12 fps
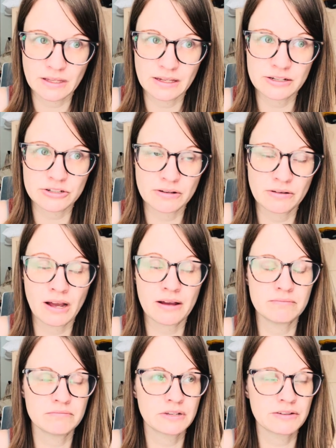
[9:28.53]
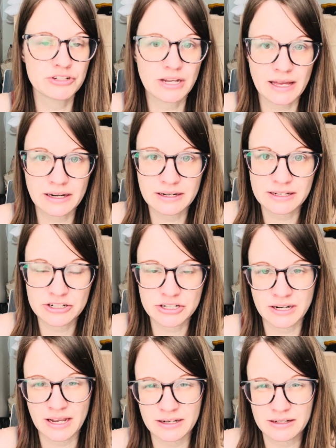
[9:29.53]
if she had any
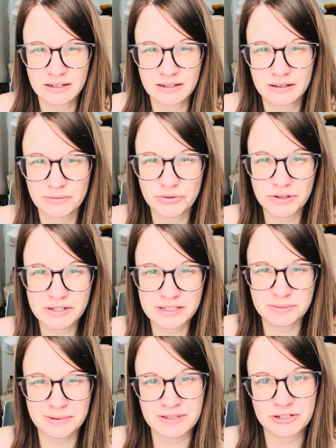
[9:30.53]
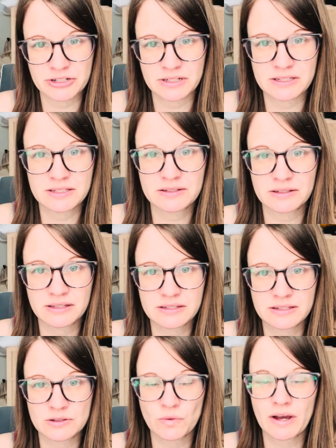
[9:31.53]
genetic predispositions to this
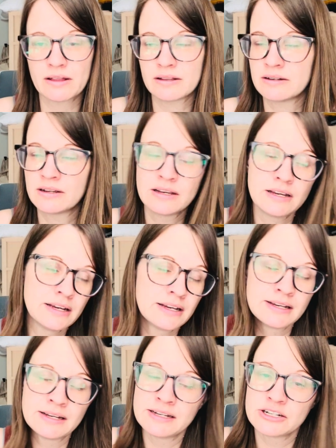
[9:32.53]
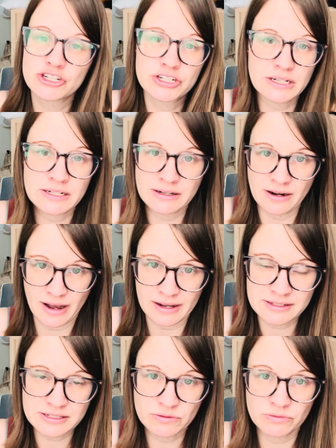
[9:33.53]
as well, and she did
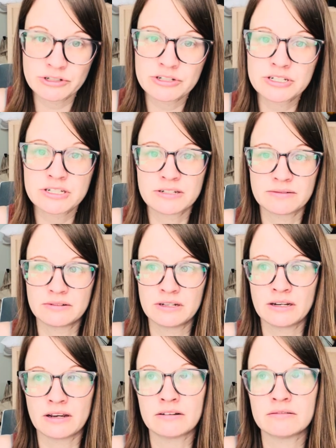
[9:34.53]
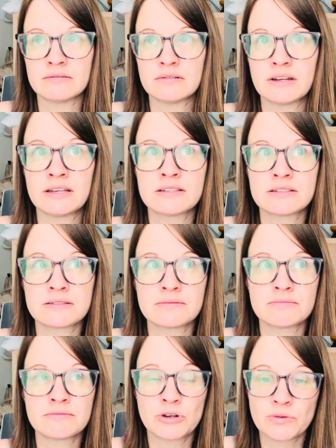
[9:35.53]
not, which, you know, is
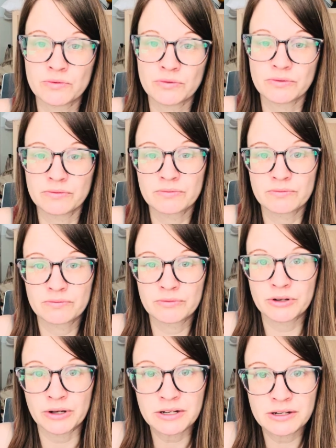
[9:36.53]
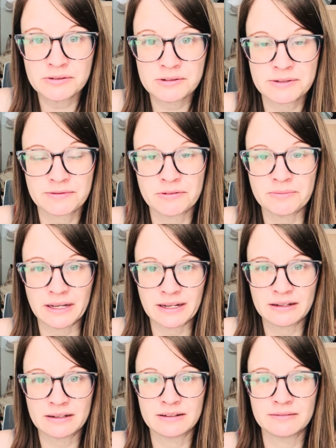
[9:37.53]
good news for
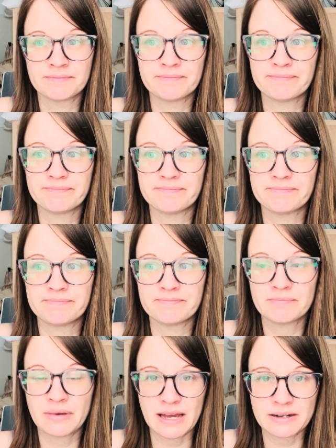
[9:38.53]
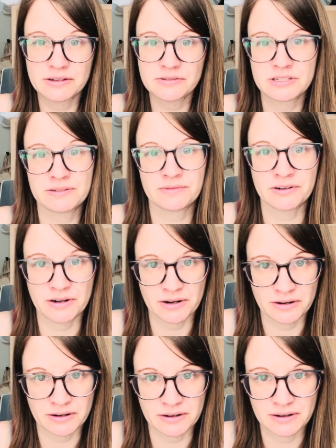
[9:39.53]
me, bad news for
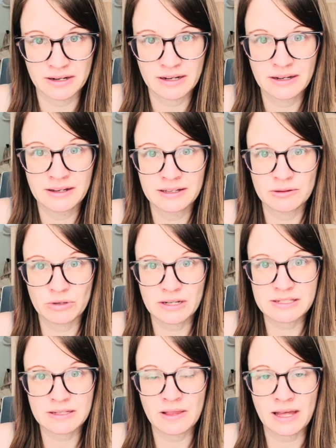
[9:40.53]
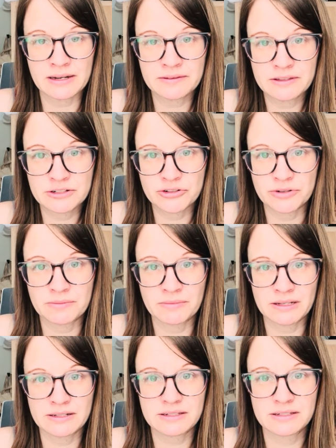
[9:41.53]
her, because a lot of the
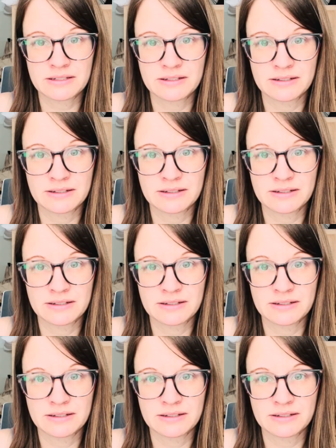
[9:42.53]
treatment